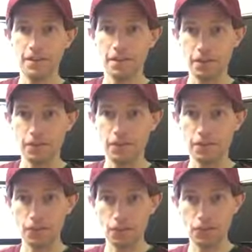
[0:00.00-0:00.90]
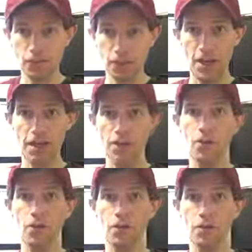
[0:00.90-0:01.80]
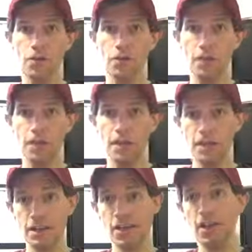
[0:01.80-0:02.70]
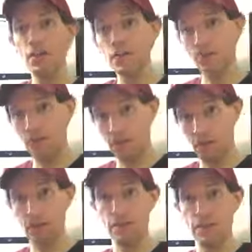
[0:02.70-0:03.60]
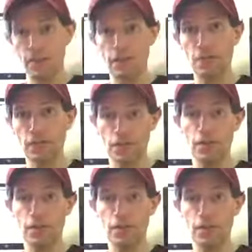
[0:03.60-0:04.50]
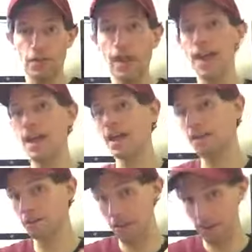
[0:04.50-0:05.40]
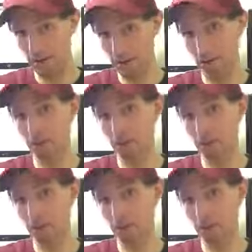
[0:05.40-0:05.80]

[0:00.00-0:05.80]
of genetic code in the other region of the S protein and in the